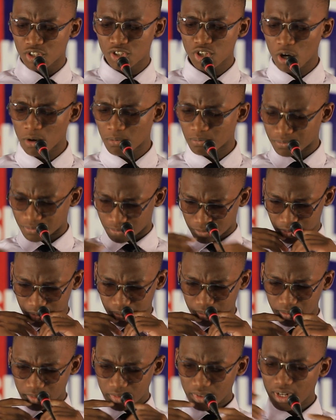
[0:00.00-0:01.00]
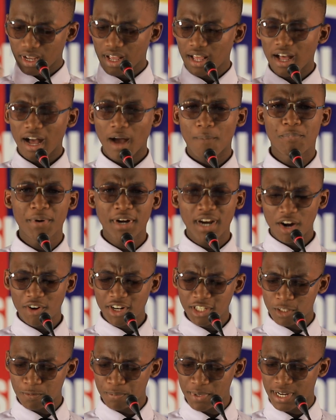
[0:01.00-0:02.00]
So,
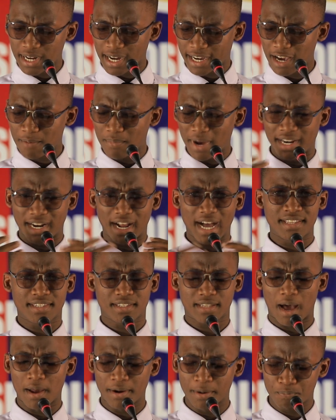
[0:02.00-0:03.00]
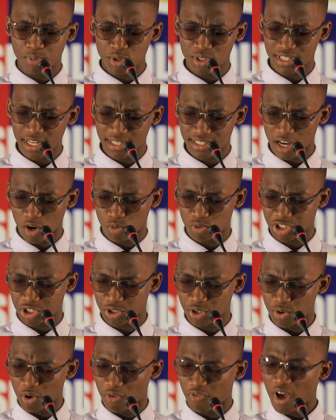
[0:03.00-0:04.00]
Precurrent speaker came and asked and posed us a
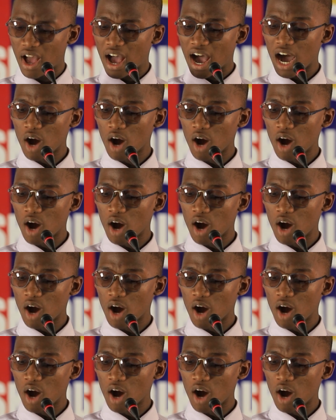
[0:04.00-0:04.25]
question of